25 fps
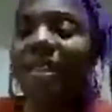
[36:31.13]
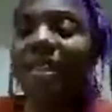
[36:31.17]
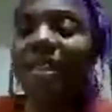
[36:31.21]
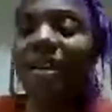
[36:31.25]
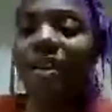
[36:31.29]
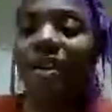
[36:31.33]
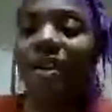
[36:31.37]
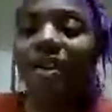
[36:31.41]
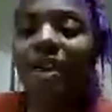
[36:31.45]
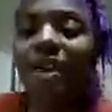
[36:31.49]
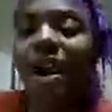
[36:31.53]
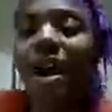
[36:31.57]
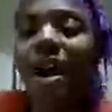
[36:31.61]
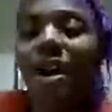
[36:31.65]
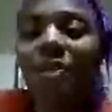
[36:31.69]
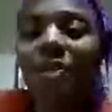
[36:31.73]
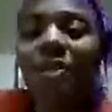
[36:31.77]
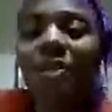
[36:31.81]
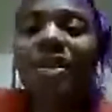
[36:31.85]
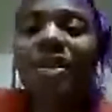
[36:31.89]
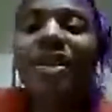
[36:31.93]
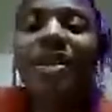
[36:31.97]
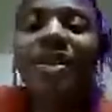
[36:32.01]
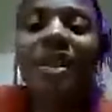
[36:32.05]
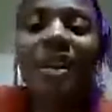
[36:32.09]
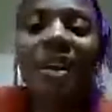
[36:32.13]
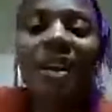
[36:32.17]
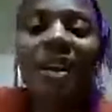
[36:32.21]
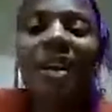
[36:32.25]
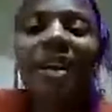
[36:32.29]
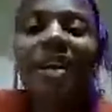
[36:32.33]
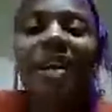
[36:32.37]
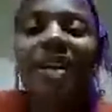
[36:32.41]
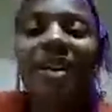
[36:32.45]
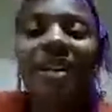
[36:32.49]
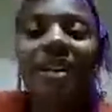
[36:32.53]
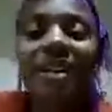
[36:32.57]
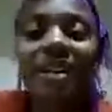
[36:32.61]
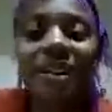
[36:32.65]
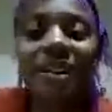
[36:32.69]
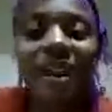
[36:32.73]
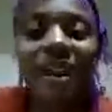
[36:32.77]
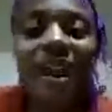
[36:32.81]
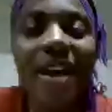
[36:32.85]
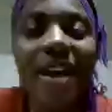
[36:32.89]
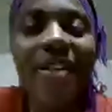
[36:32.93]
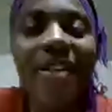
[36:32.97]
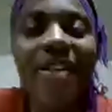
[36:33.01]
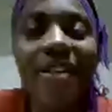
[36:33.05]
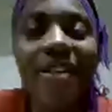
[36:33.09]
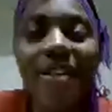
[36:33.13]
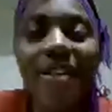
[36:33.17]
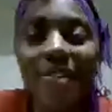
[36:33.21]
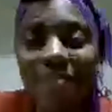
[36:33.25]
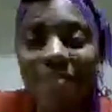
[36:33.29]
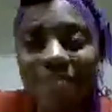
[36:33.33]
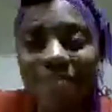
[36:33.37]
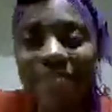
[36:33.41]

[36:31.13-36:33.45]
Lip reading: so I would say yes.